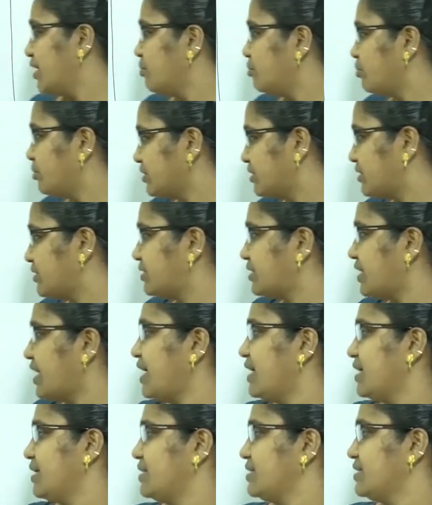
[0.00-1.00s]

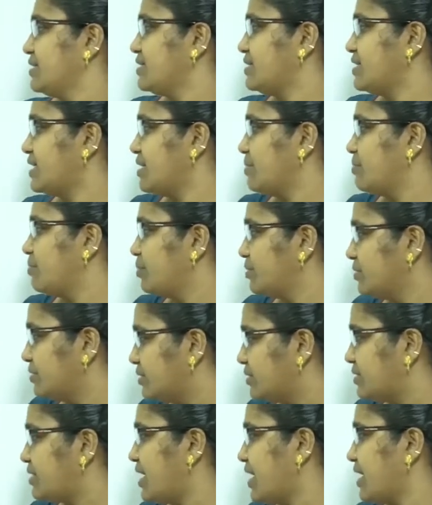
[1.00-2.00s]
Putra. See,
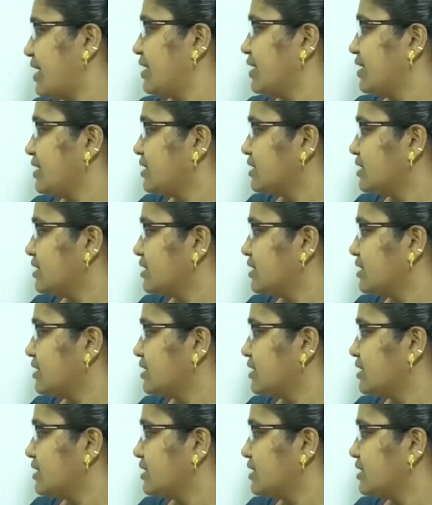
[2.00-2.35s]
putra.